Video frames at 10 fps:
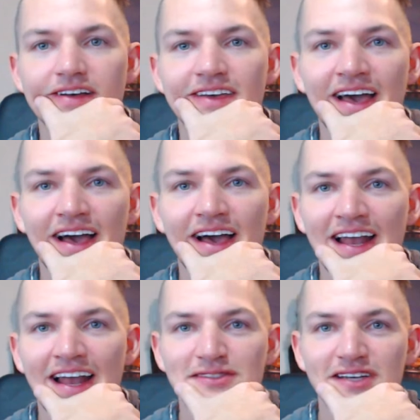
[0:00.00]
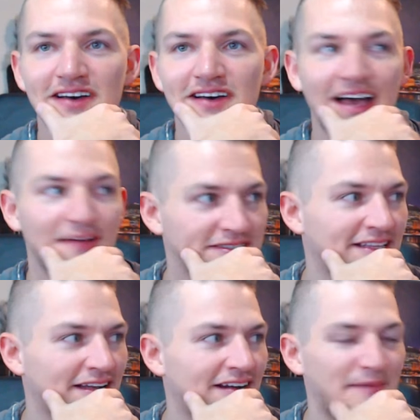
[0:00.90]
Yeah, and I
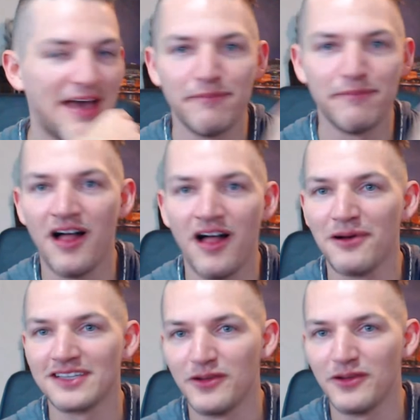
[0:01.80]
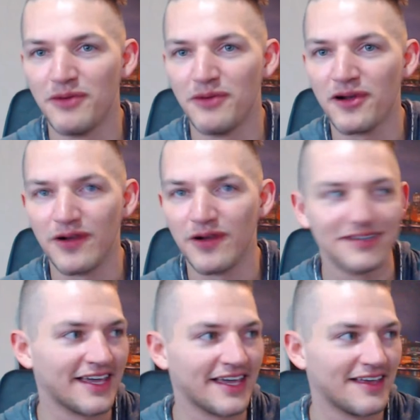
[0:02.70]
had blog posts on Liquid Poker where I was
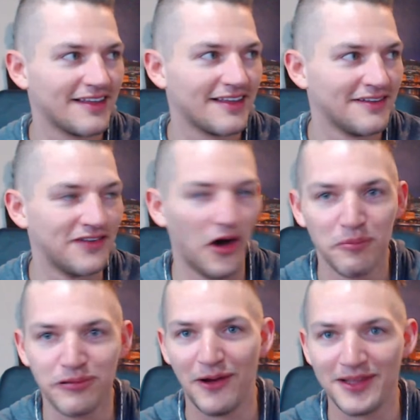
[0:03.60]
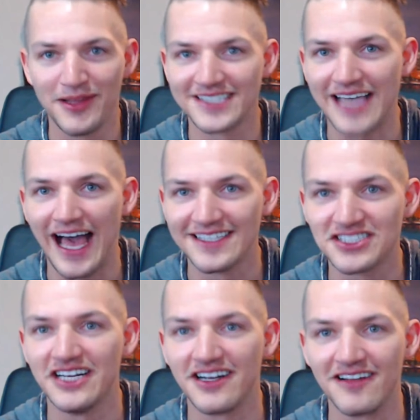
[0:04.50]
like, don't play with this guy. He's a
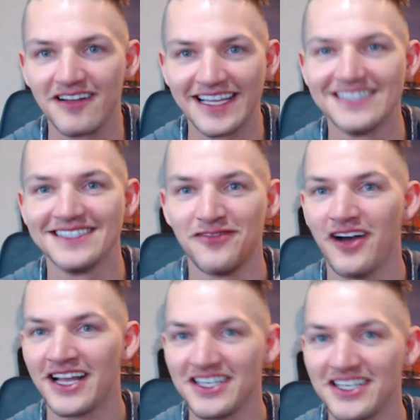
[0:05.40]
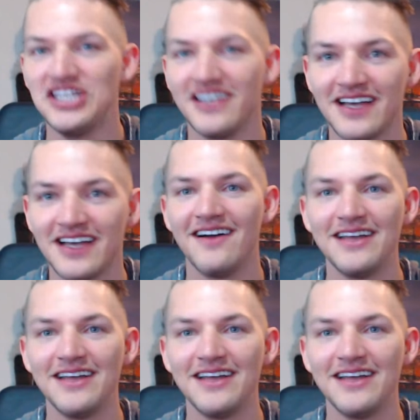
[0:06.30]
cheater. Like, this is a fucking cheating account. He